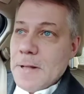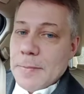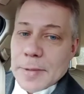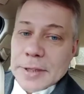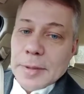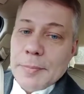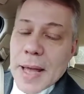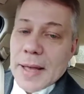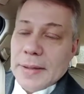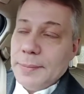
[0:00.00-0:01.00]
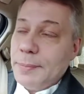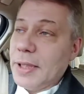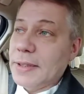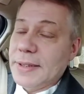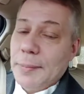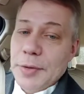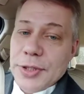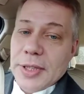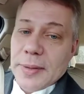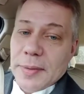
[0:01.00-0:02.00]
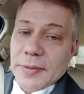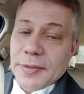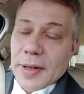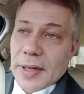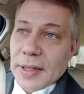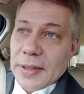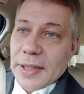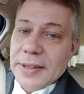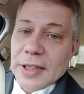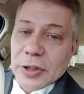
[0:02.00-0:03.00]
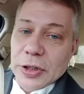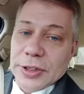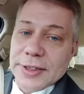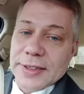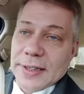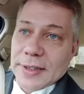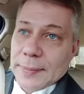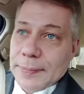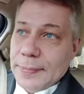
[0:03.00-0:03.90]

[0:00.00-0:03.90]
Because the Museum of London couldn't steal them.